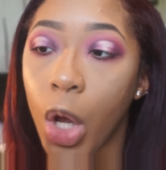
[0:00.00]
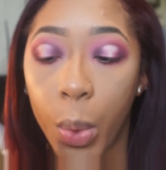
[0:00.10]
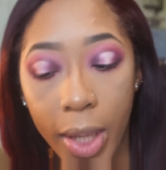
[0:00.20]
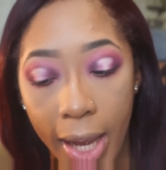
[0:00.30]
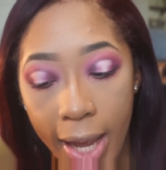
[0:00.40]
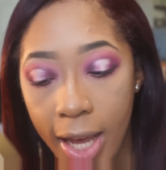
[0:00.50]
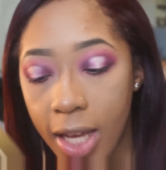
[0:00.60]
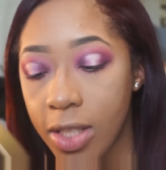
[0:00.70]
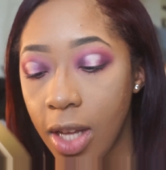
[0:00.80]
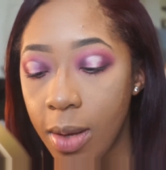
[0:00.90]

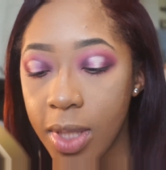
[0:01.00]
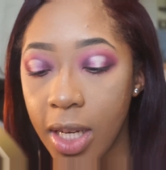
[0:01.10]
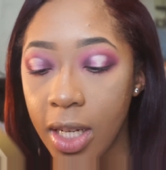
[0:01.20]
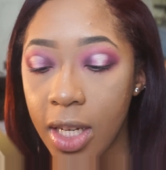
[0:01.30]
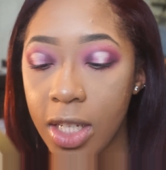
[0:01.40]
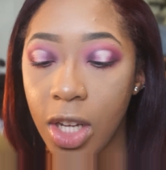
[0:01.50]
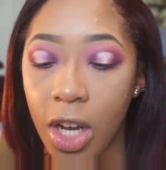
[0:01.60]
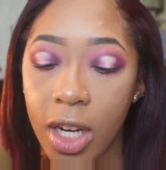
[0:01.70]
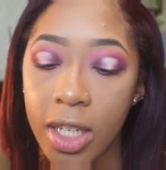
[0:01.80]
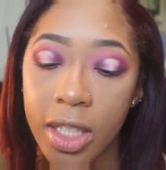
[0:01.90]
Okay, so I'm taking these
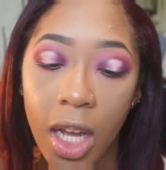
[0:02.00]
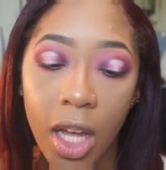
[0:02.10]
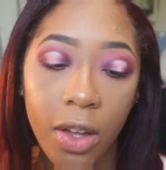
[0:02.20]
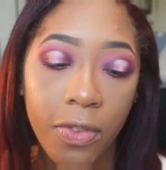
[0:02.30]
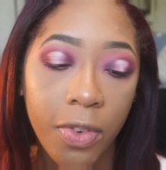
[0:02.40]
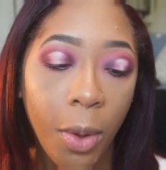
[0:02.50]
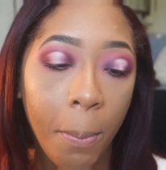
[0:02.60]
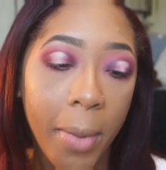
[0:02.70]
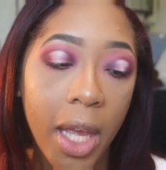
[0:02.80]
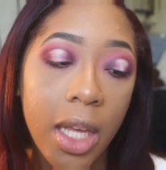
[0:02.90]
Ardell
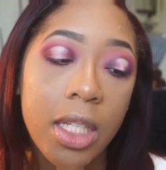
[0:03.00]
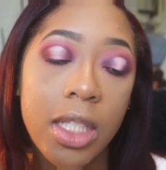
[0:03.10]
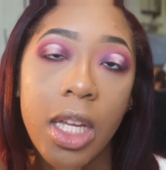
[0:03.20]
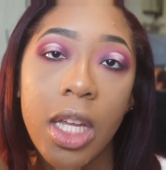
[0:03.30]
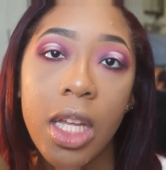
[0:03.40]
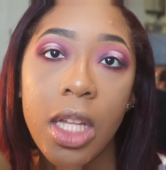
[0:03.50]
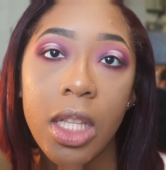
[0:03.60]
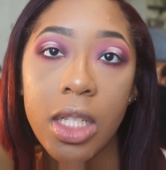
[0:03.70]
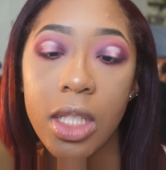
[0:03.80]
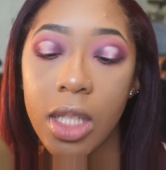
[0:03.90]
FauxMinks
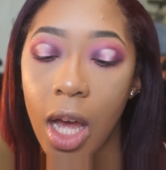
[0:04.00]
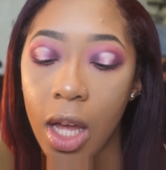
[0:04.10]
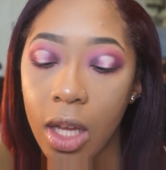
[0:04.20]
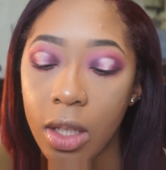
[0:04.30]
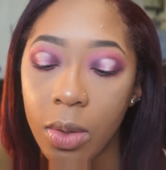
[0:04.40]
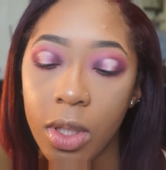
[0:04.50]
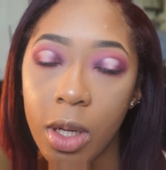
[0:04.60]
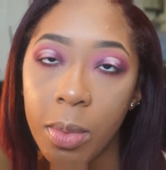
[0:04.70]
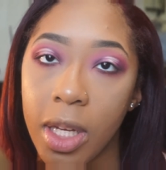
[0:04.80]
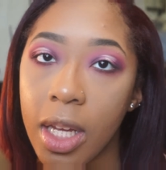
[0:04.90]
in the style Odal
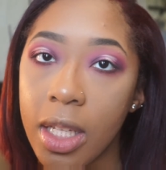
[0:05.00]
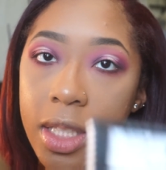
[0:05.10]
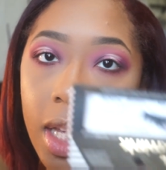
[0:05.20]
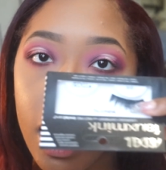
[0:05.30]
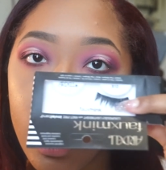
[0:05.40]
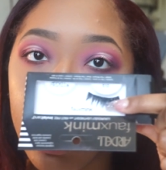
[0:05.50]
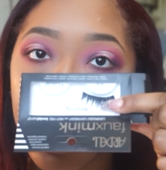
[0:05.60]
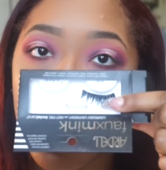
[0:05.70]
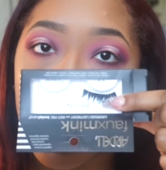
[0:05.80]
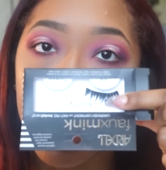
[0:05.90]
number 810.
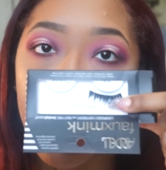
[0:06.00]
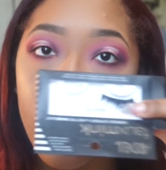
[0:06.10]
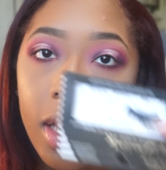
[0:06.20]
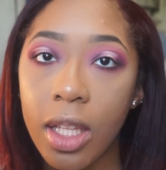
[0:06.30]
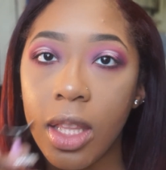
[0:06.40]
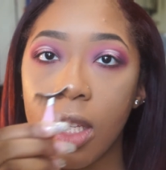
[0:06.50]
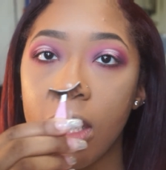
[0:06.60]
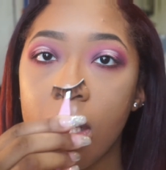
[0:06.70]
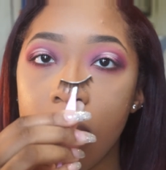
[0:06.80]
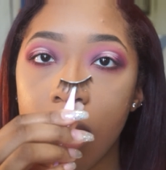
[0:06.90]
They look like
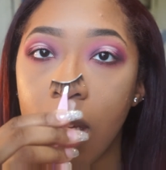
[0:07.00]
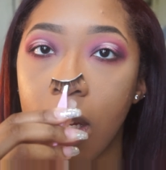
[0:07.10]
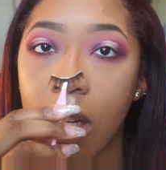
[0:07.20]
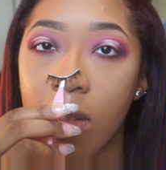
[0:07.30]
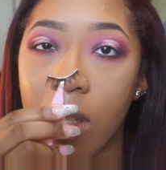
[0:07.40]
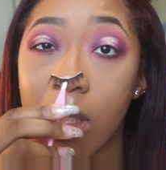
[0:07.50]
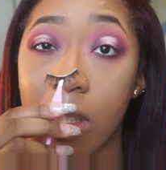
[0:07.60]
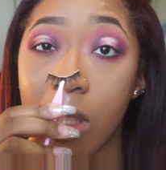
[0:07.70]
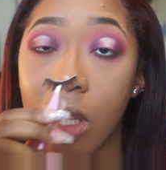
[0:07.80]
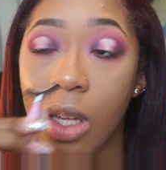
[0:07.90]
this. I don't know if you guys
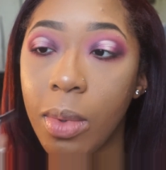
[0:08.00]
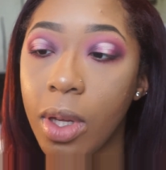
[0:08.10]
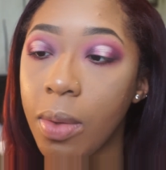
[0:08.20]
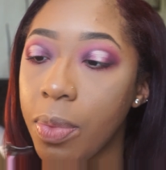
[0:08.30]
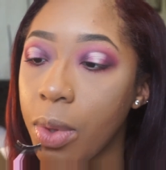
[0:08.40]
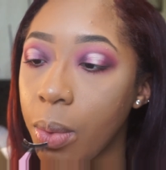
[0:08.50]
can see that, but